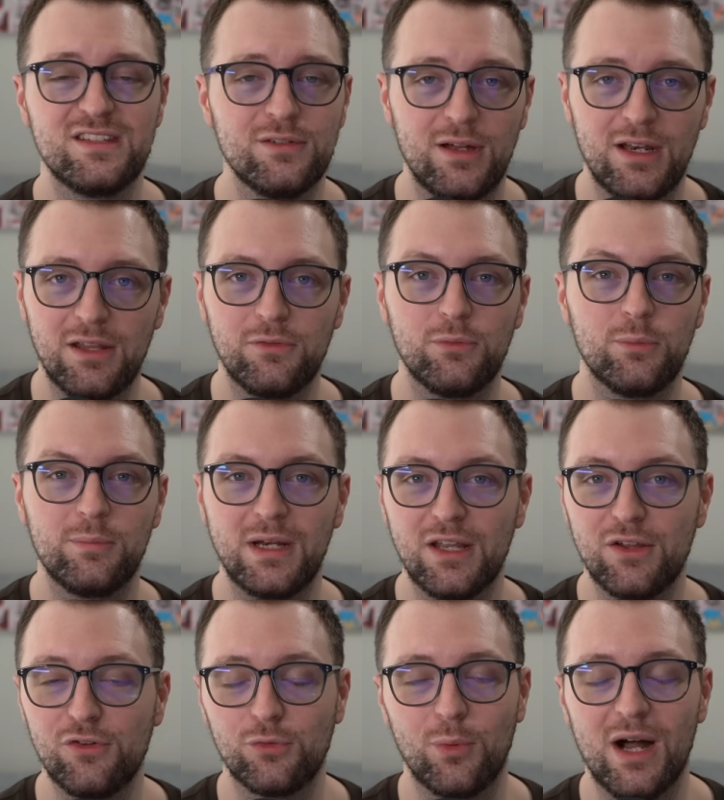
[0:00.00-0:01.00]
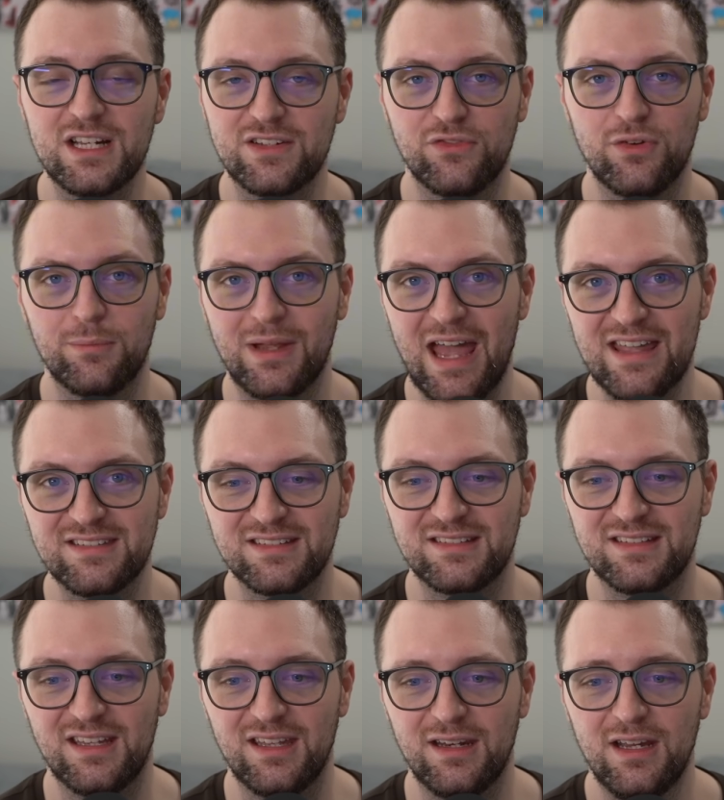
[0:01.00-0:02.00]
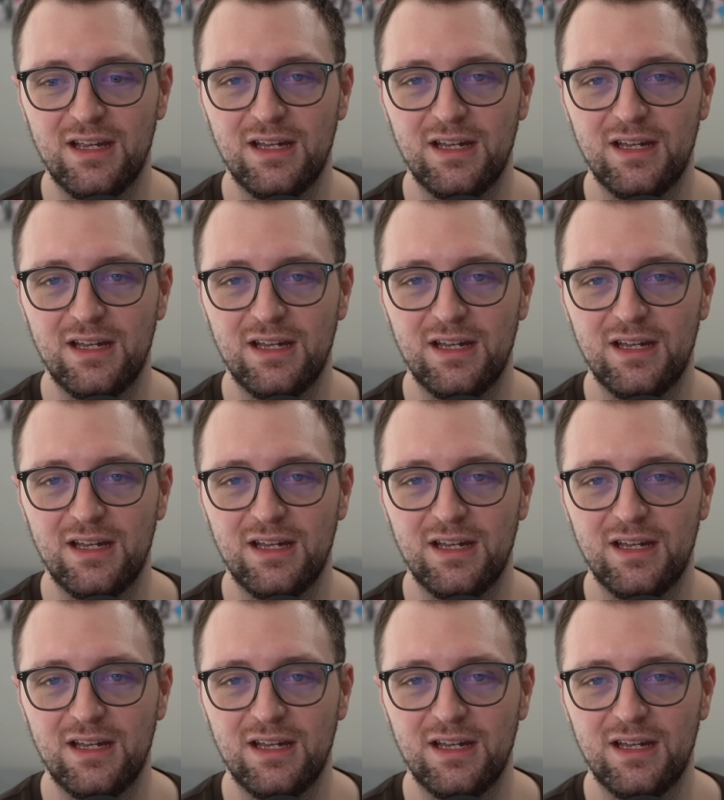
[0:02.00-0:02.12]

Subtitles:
to anybody who's watching from Kazakhstan.